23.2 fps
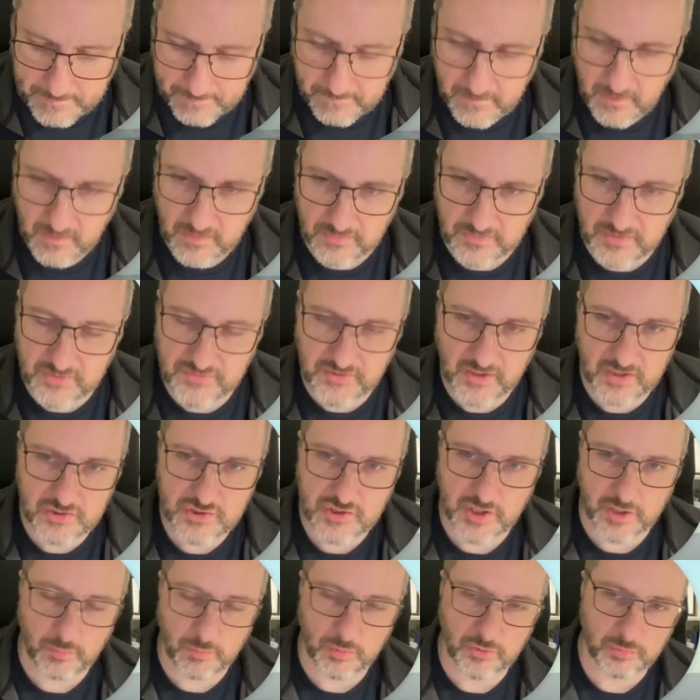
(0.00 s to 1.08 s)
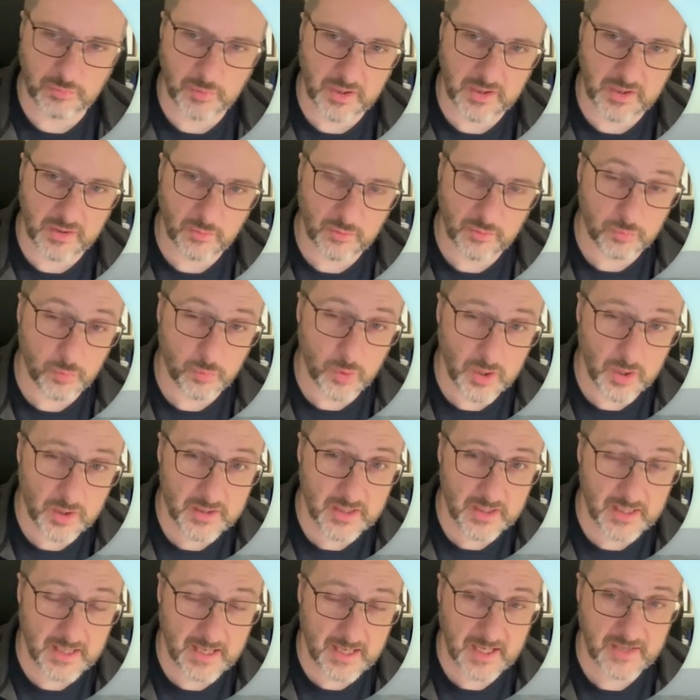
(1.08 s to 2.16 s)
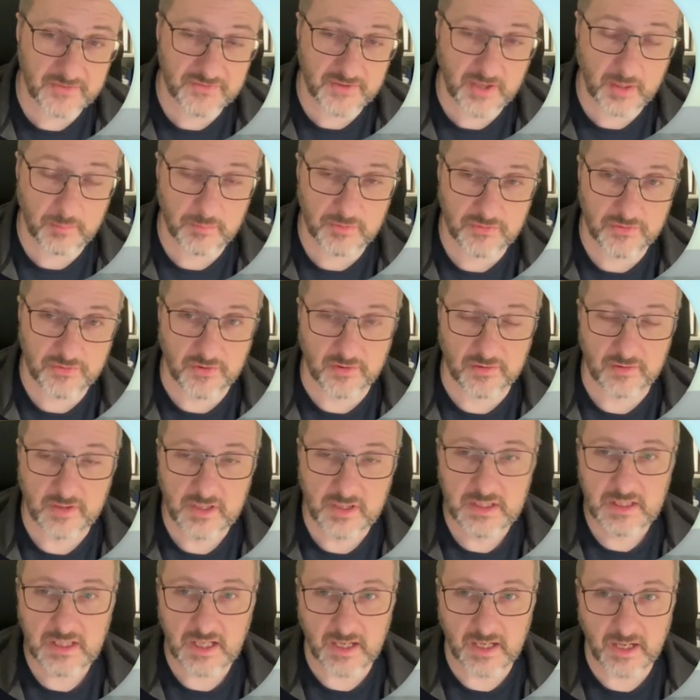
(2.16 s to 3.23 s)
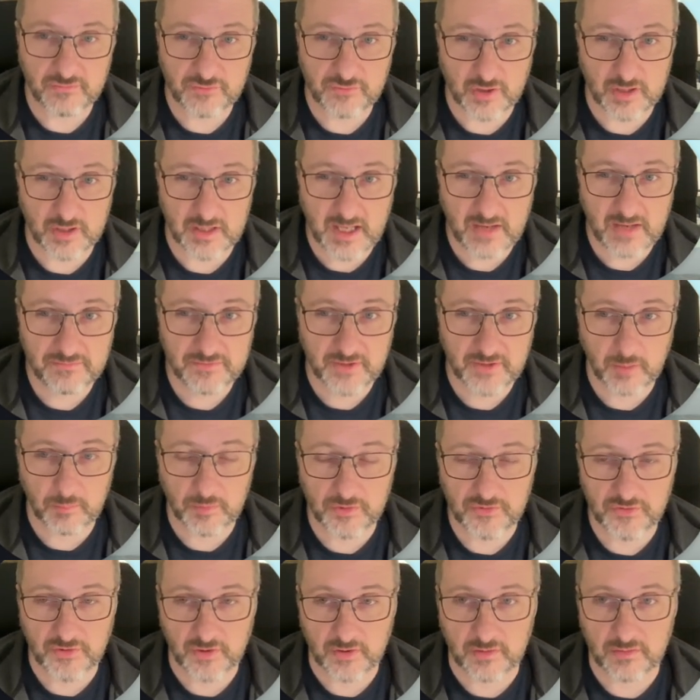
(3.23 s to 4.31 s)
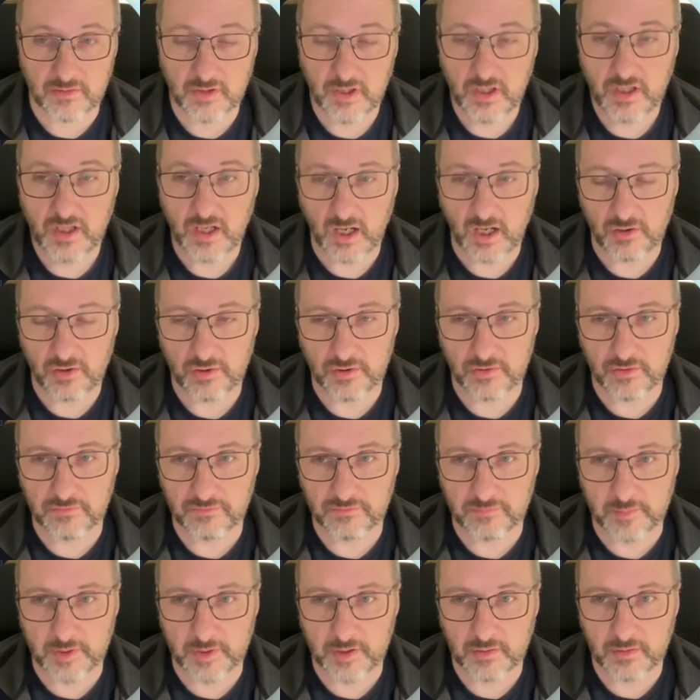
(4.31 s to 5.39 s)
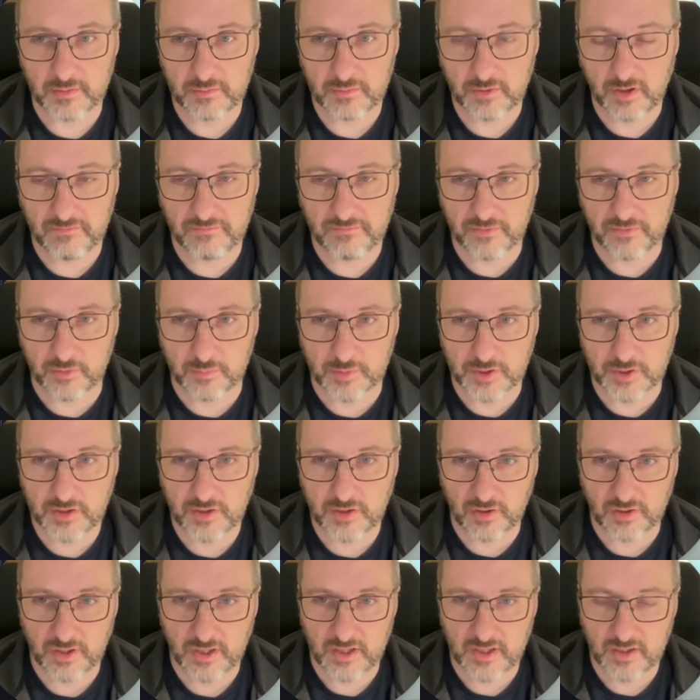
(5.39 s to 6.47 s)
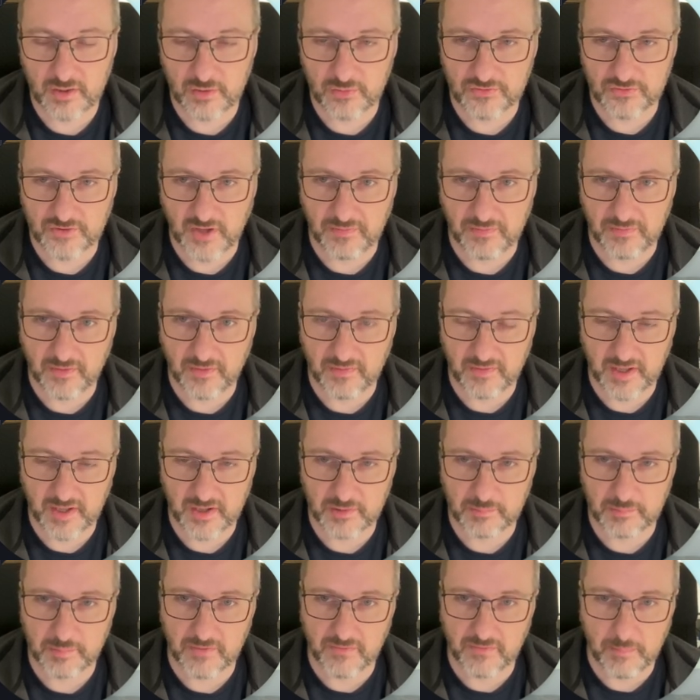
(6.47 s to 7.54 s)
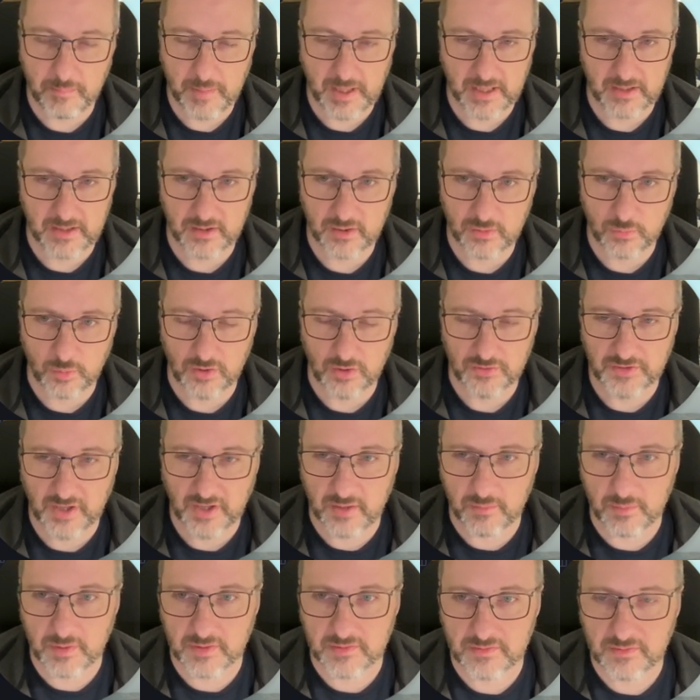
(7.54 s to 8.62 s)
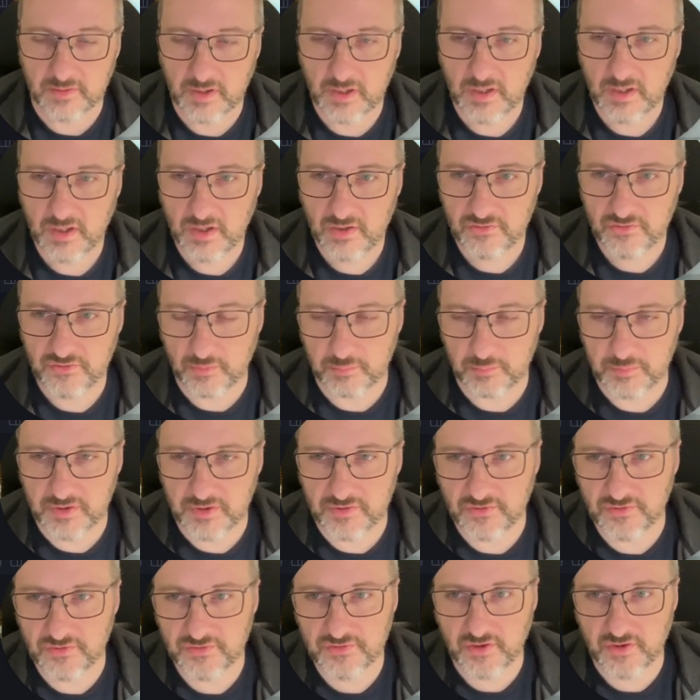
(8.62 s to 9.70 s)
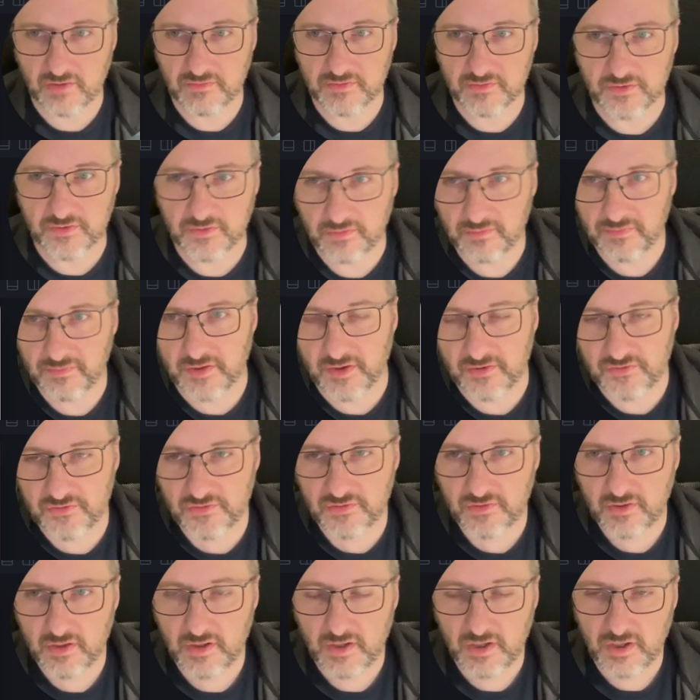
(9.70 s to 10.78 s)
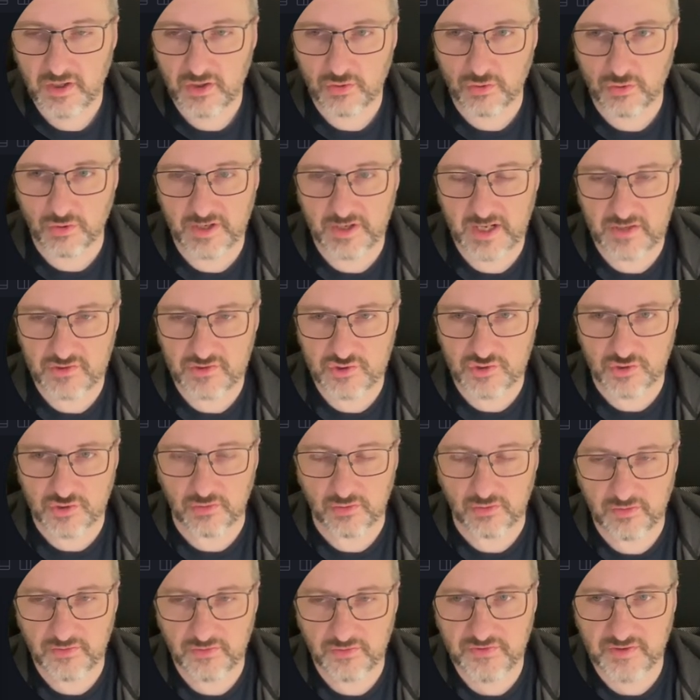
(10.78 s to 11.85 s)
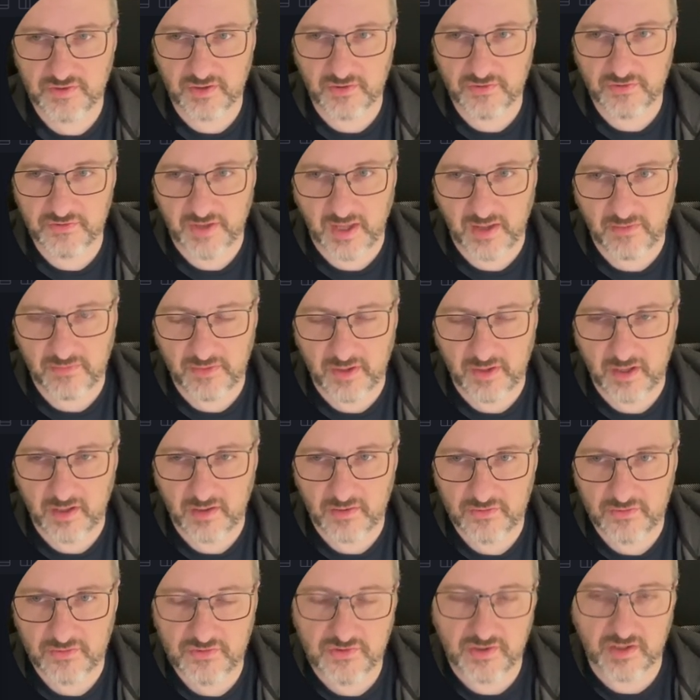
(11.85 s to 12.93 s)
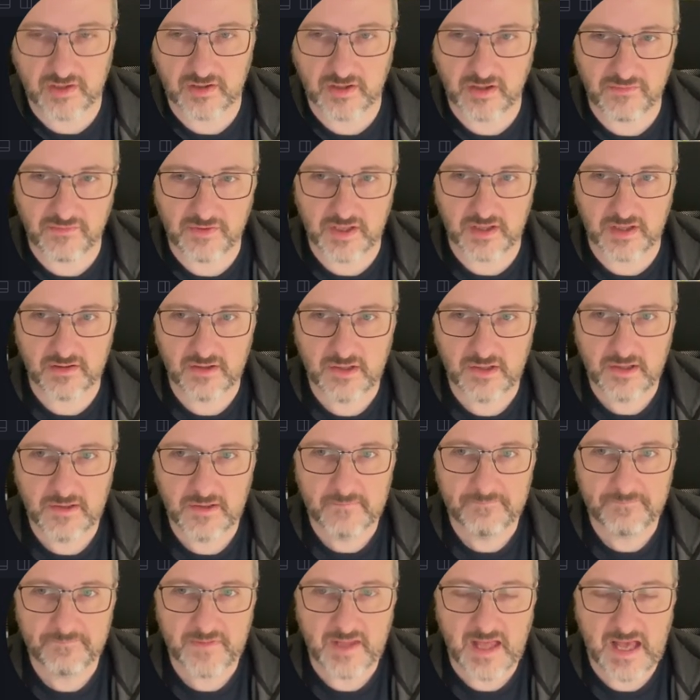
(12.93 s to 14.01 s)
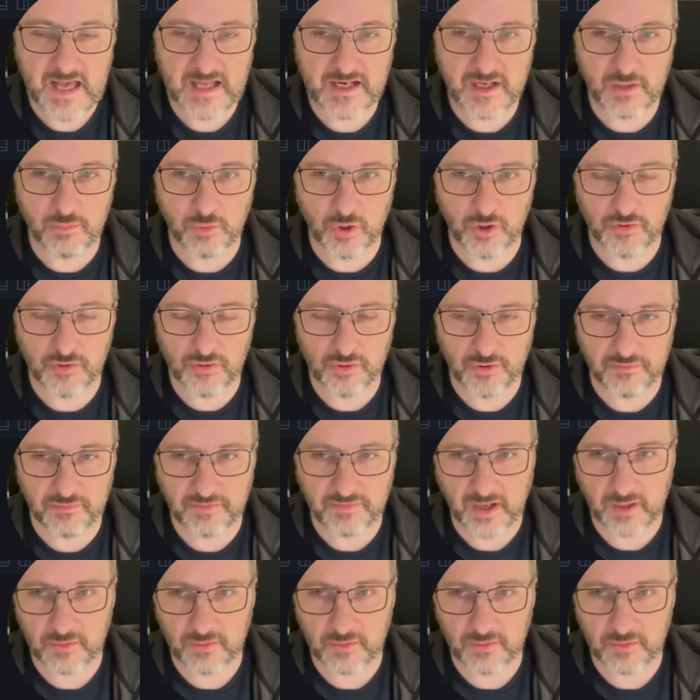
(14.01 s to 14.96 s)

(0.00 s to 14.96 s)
this actually was when I was working at Amazon. And after I left Amazon, I heard from a former colleague who said that they had a bit of a panic one day when somebody discovered this credential still sat there, still giving anyone who found